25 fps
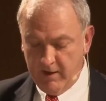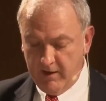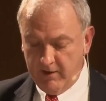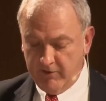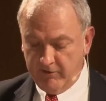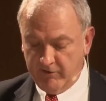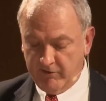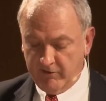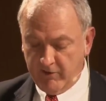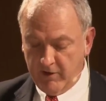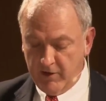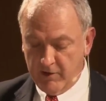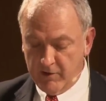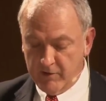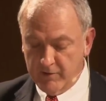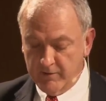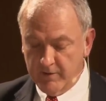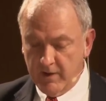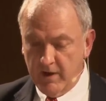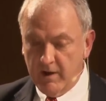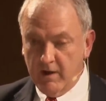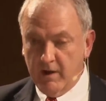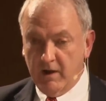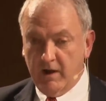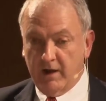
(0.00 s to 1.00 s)
So
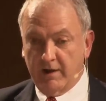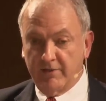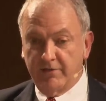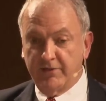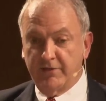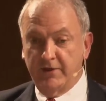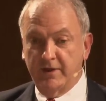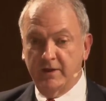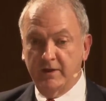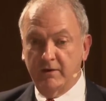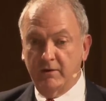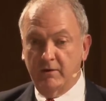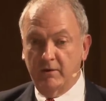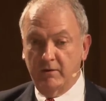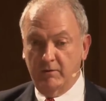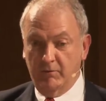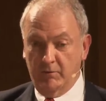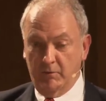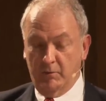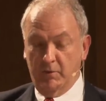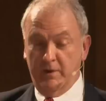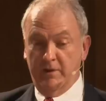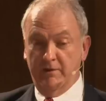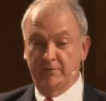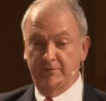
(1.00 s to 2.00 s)
I think
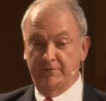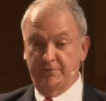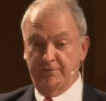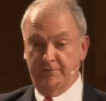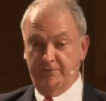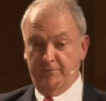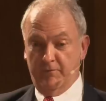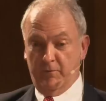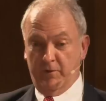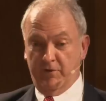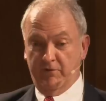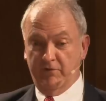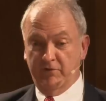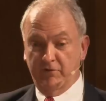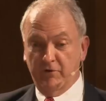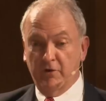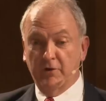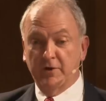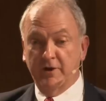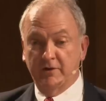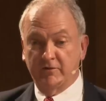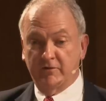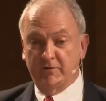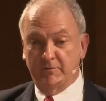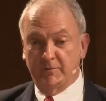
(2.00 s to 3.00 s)
we're
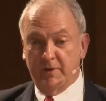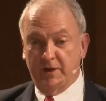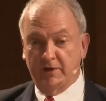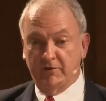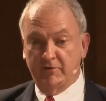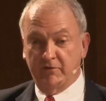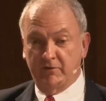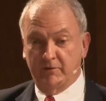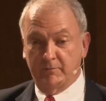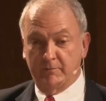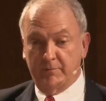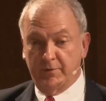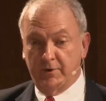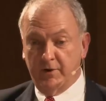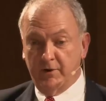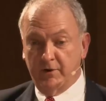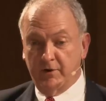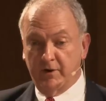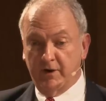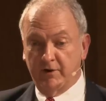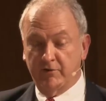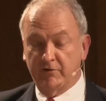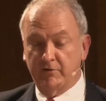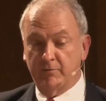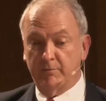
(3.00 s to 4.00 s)
starting to make some
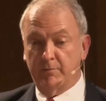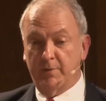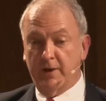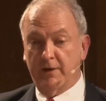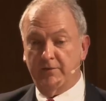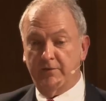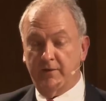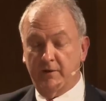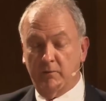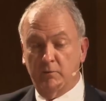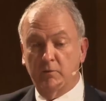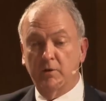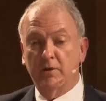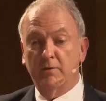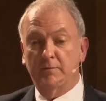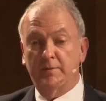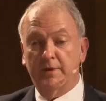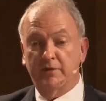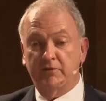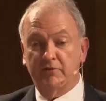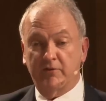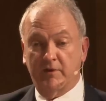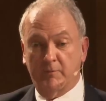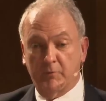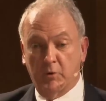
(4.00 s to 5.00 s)
progress, but there will be
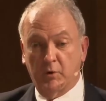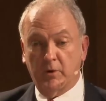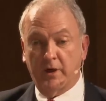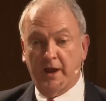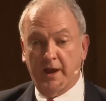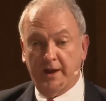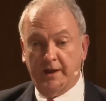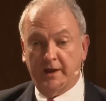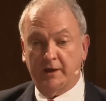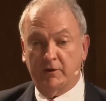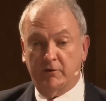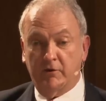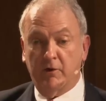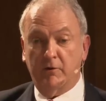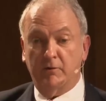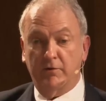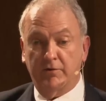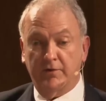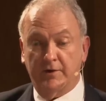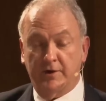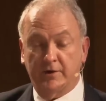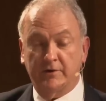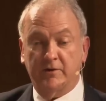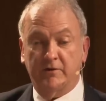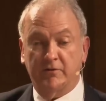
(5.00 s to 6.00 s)
some organic growth in it.